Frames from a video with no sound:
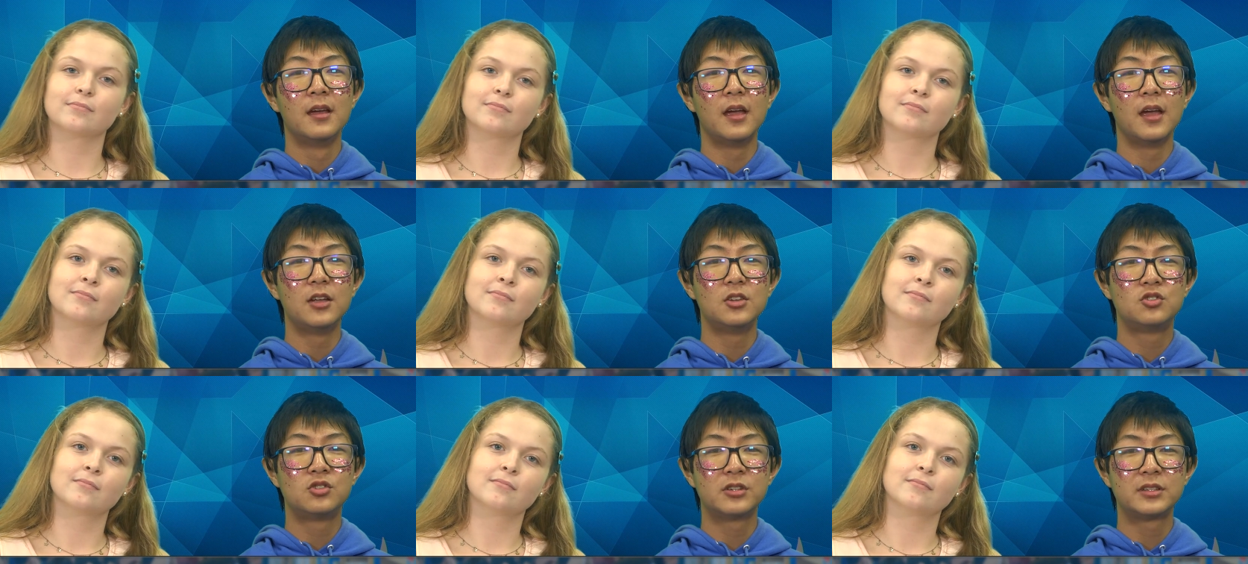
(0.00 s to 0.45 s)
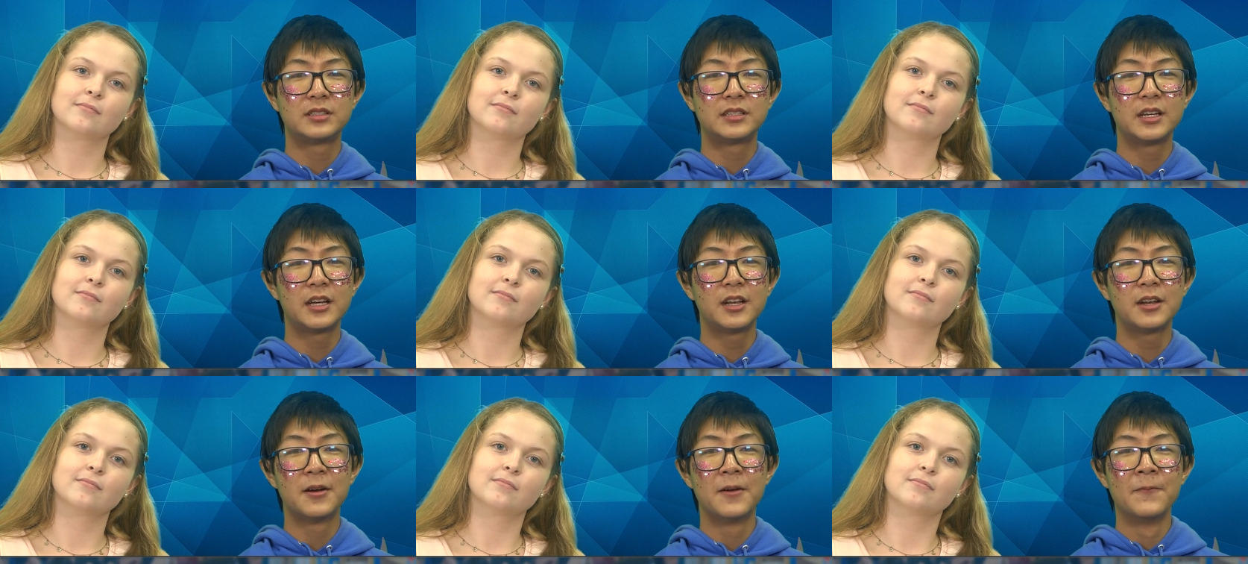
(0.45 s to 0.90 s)

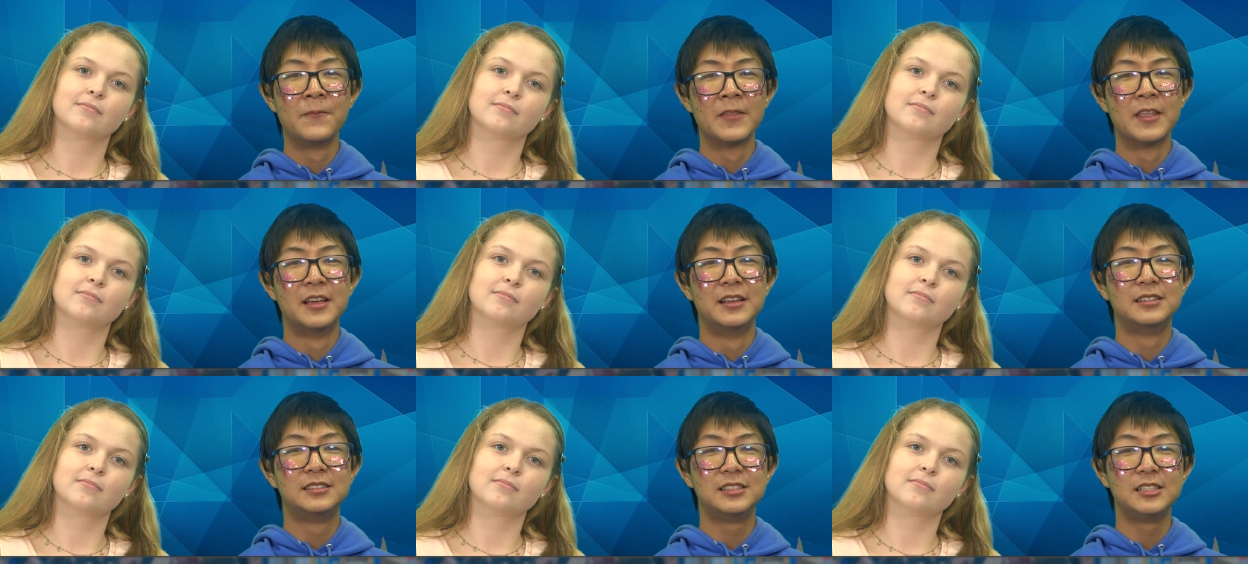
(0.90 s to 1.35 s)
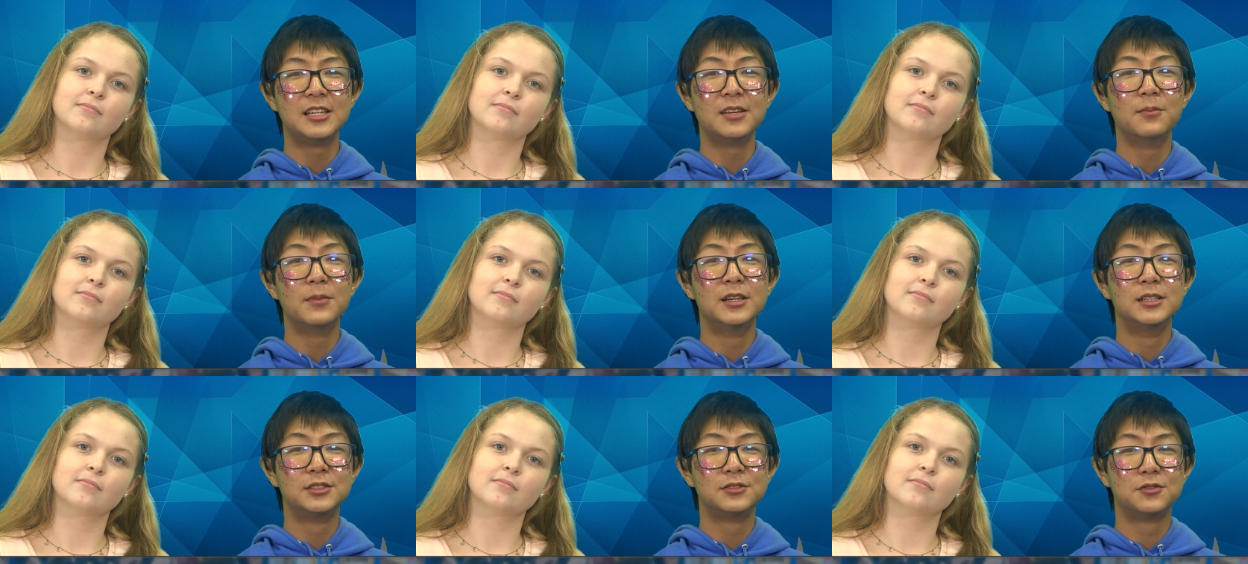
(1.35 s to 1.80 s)
Speaker 1: Interested? See
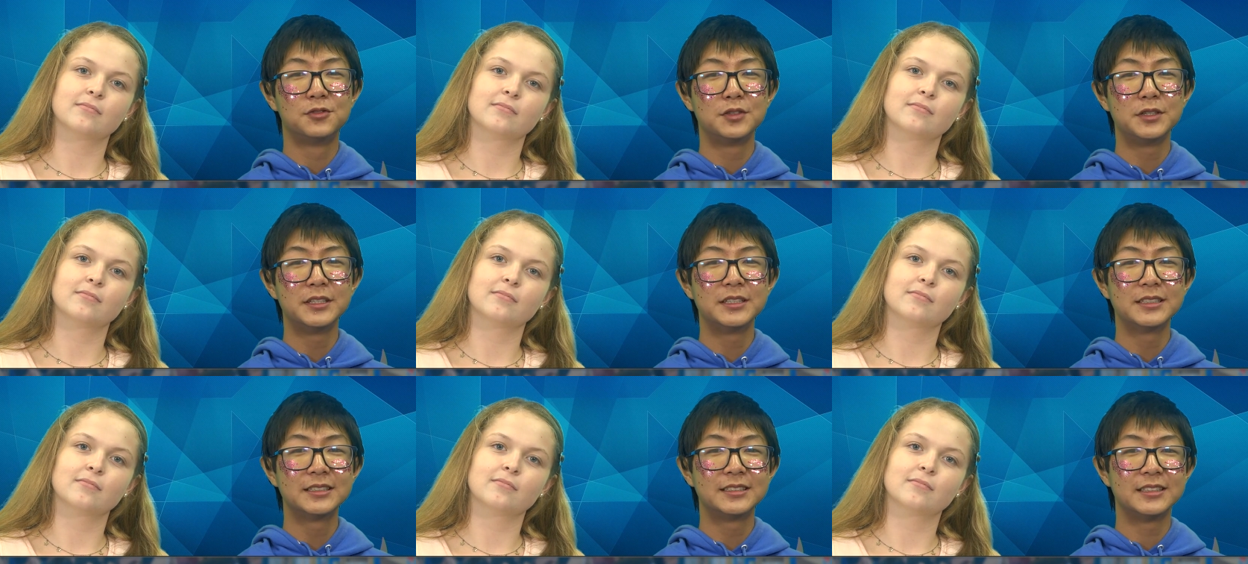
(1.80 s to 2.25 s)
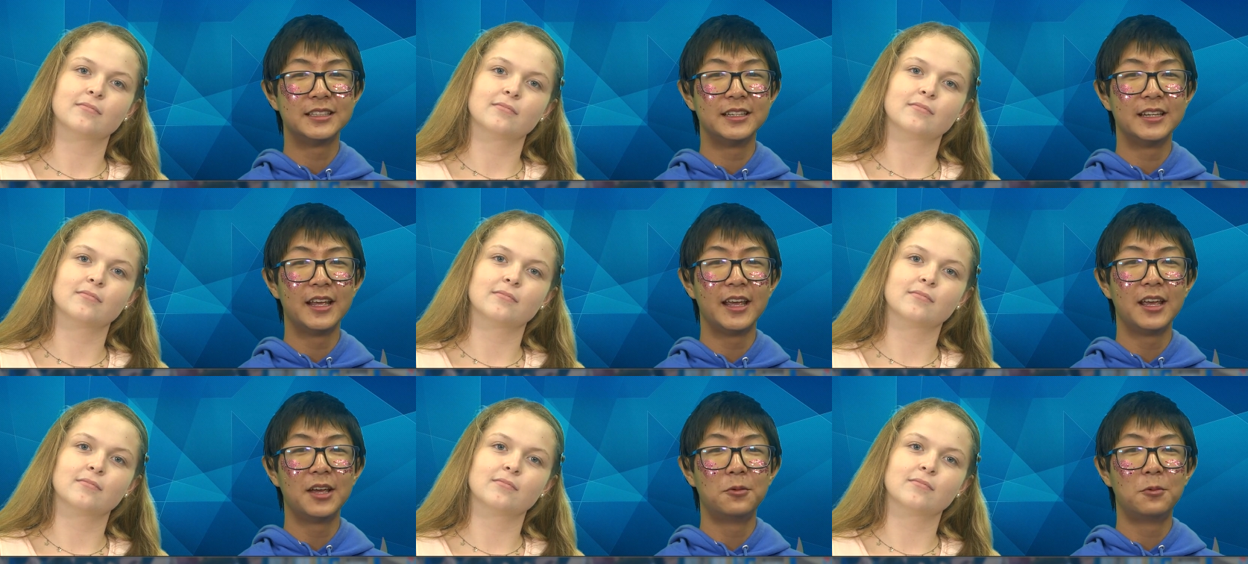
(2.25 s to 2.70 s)
Ms. Frias in
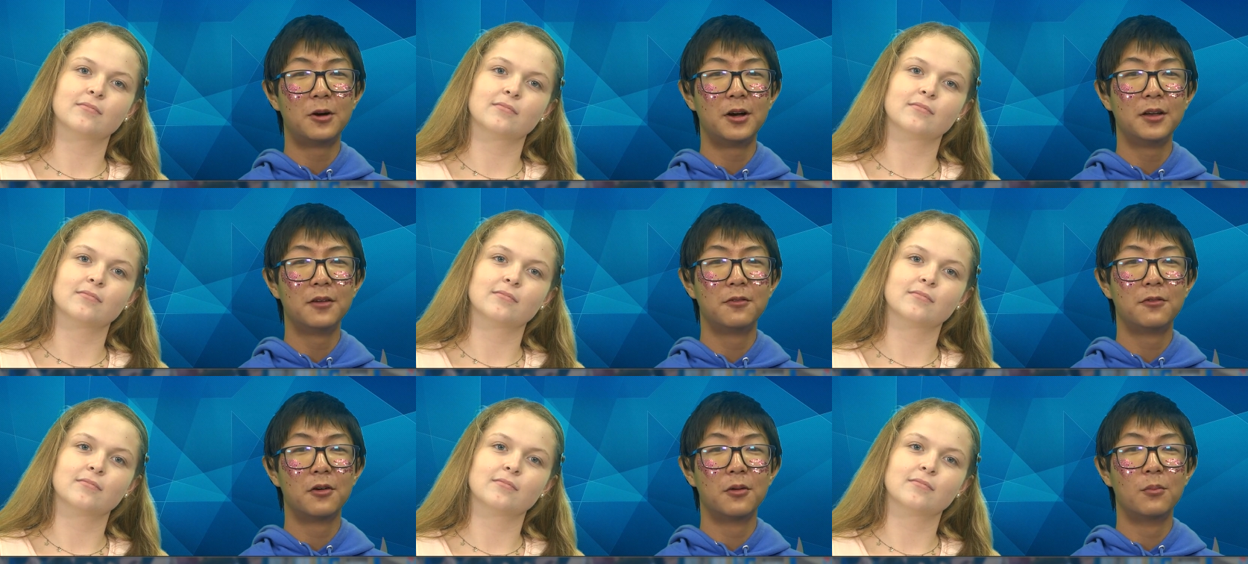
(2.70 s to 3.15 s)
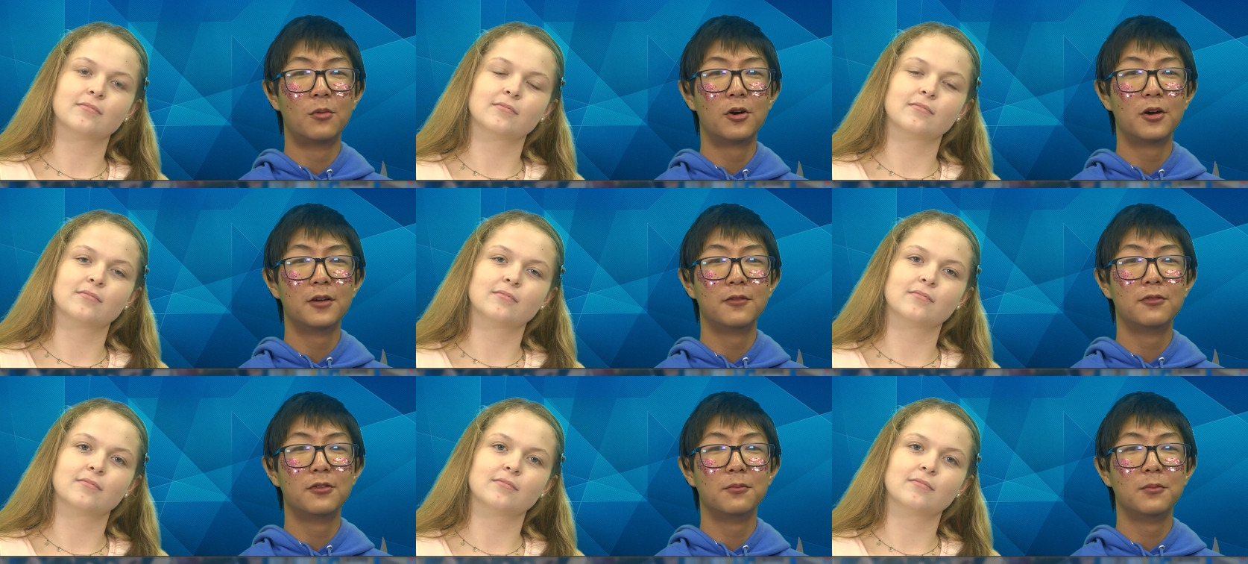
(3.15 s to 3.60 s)
A1 for
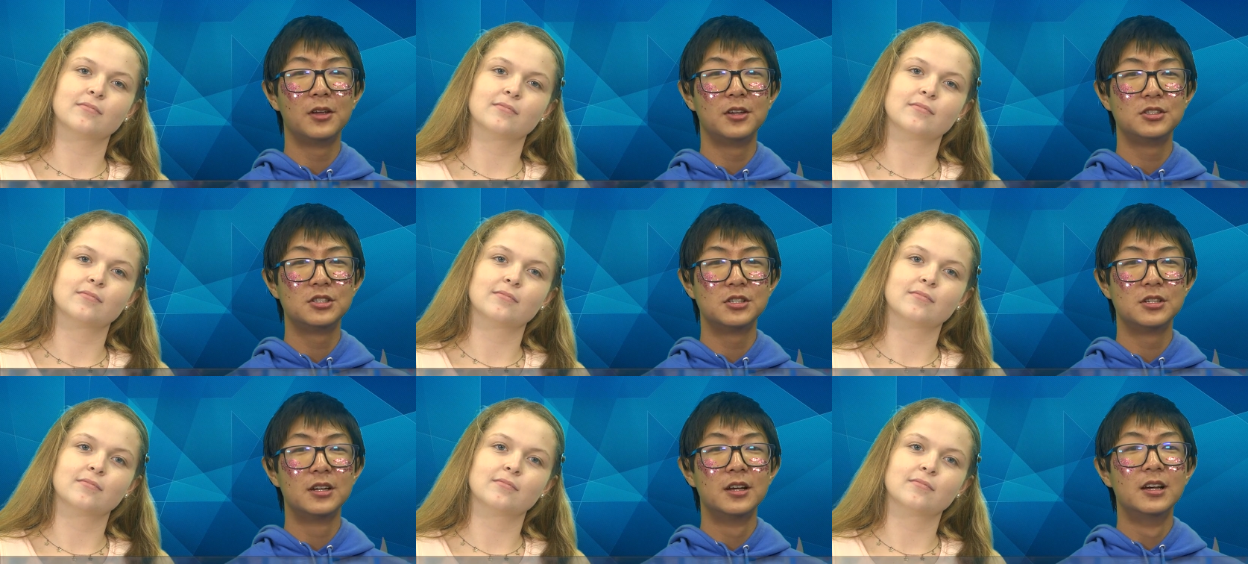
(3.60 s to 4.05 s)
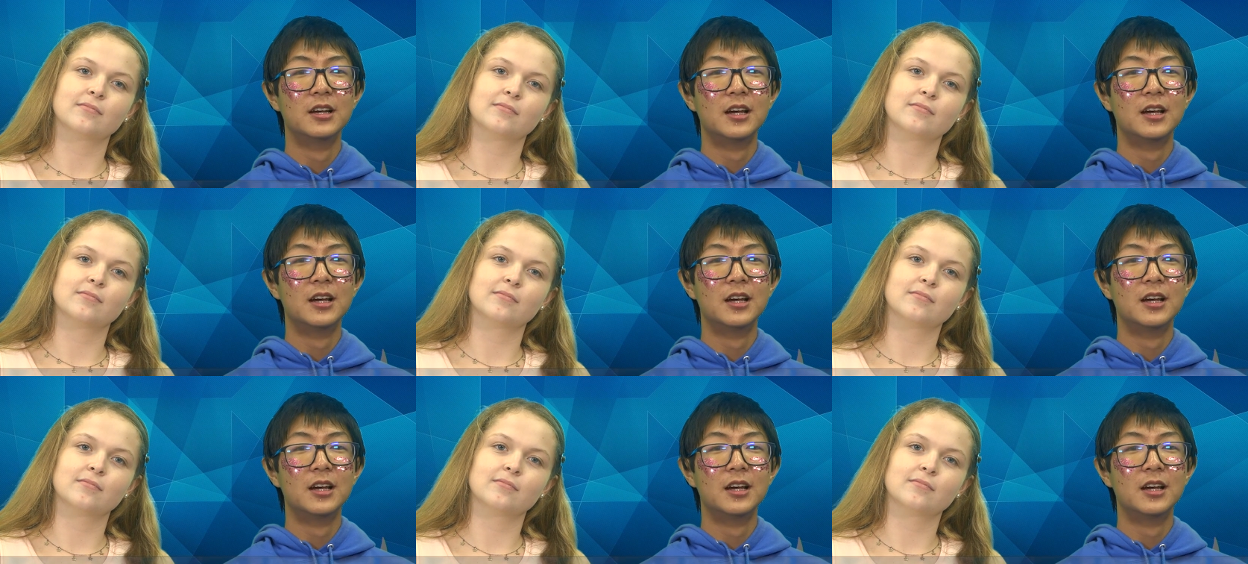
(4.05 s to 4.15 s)
more information.